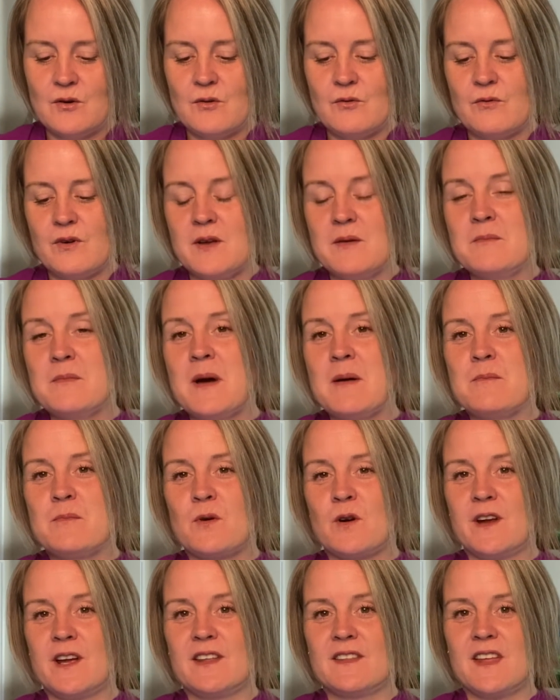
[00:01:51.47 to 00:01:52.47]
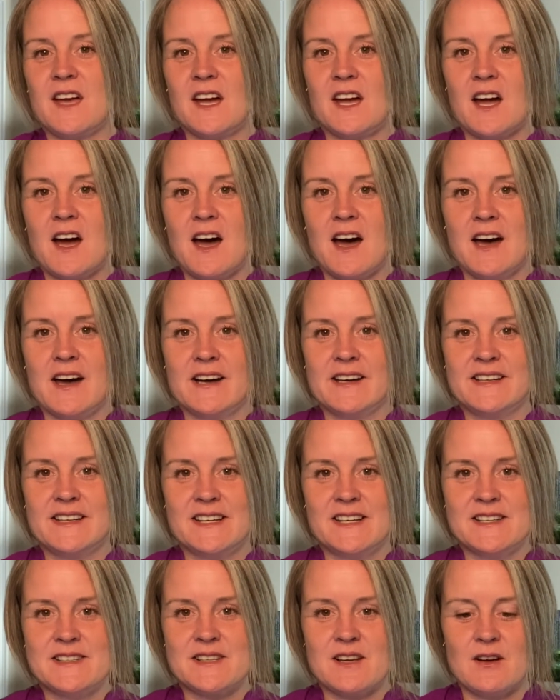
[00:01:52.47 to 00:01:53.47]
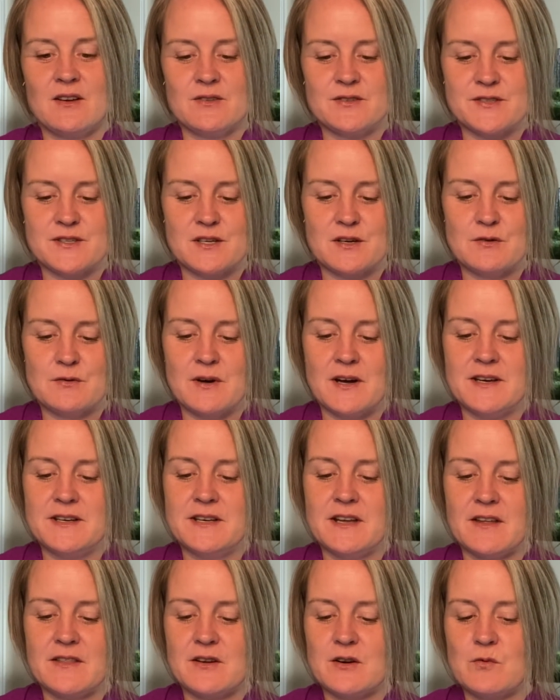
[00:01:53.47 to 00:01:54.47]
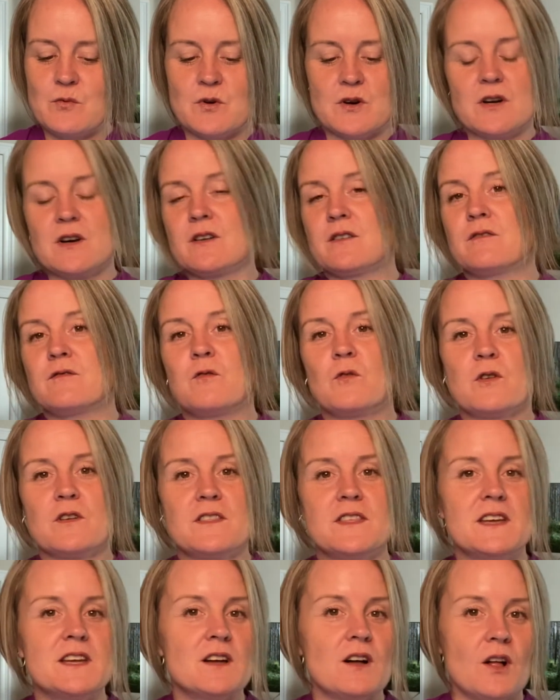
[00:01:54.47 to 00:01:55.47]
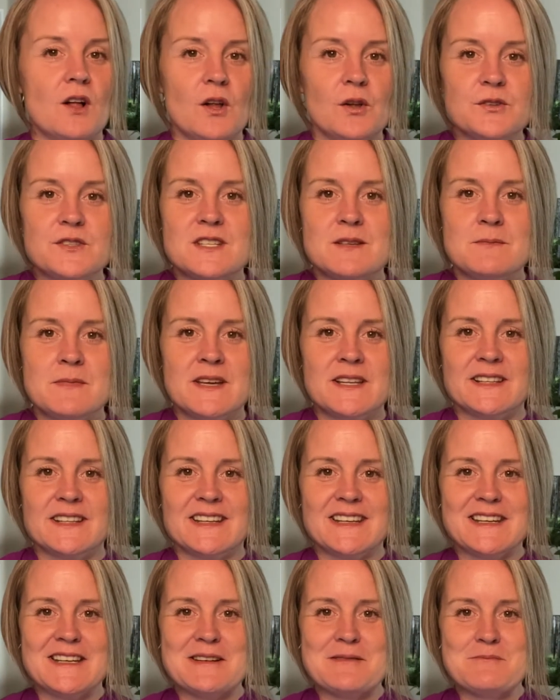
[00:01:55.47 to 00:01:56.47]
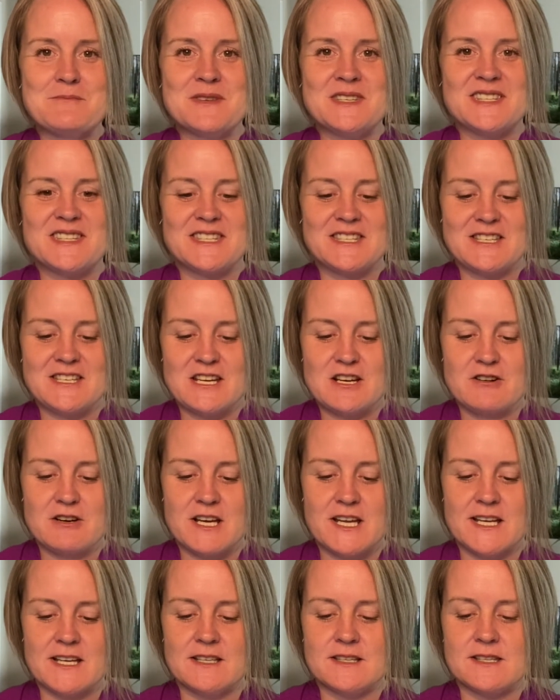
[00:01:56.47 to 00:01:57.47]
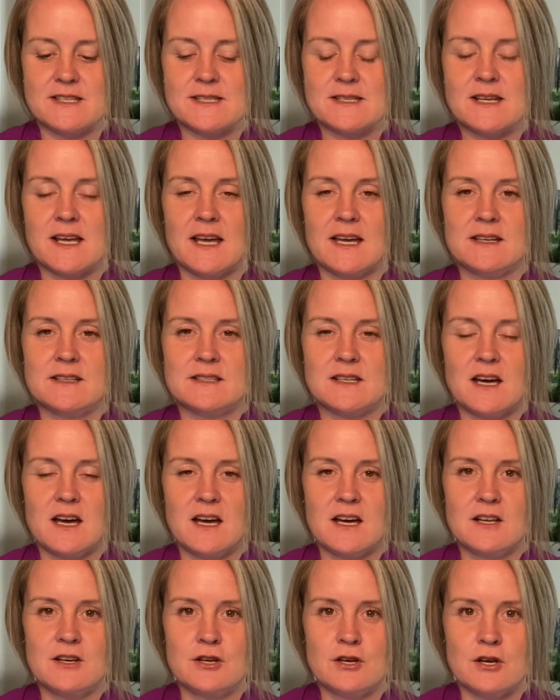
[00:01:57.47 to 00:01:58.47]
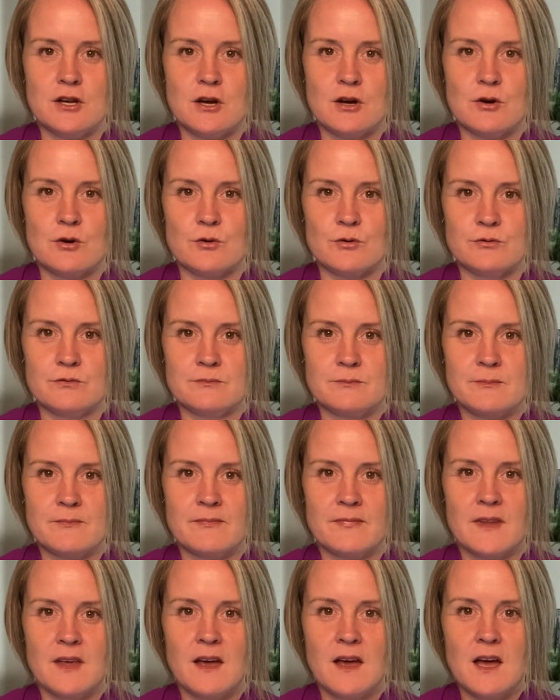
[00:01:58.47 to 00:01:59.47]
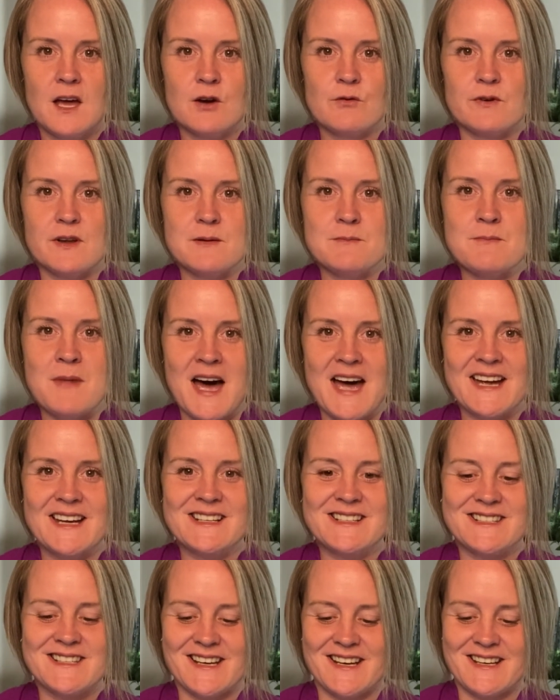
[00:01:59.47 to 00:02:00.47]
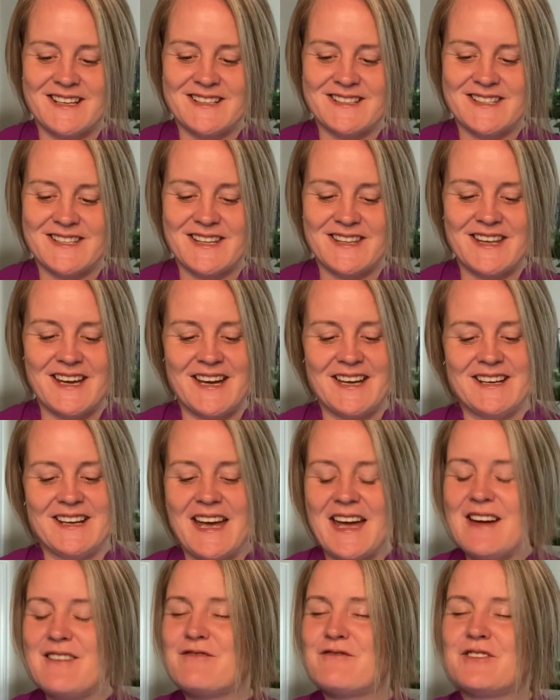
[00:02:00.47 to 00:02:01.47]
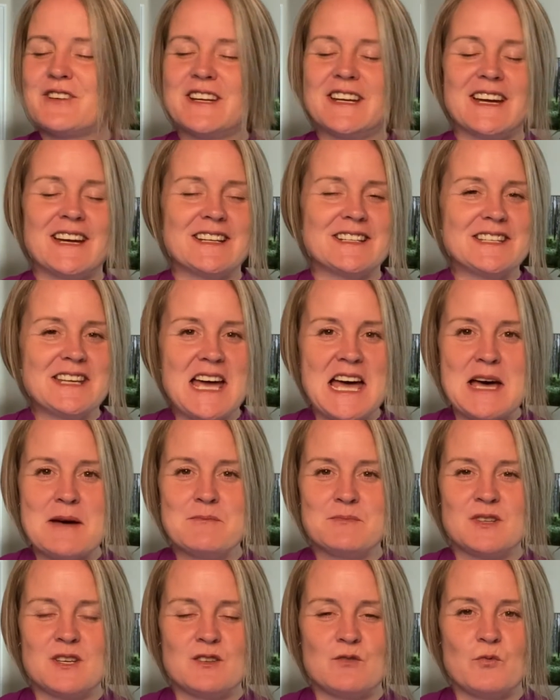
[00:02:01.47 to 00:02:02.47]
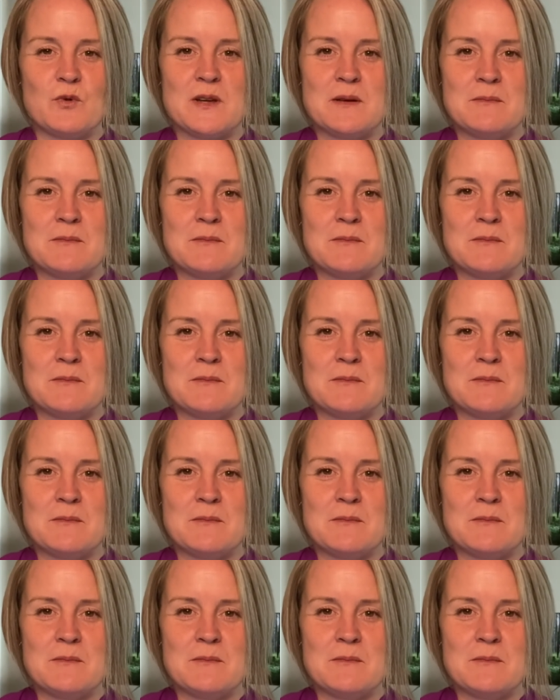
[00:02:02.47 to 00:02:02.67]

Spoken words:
Remembering that God is also another word for the ultimately mysterious and unknown reminds us that every attempt we